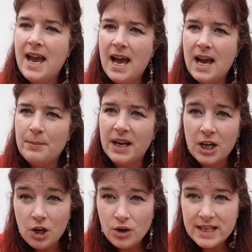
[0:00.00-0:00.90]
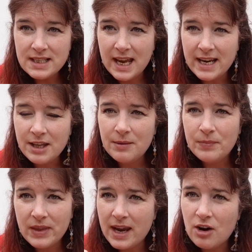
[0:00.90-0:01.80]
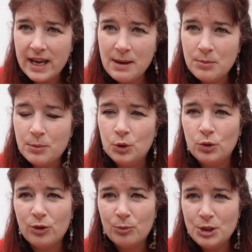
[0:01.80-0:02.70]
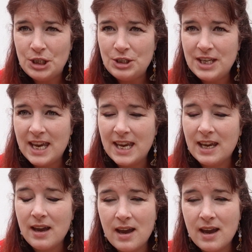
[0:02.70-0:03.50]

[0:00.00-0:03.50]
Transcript: And along its length, they are capable of producing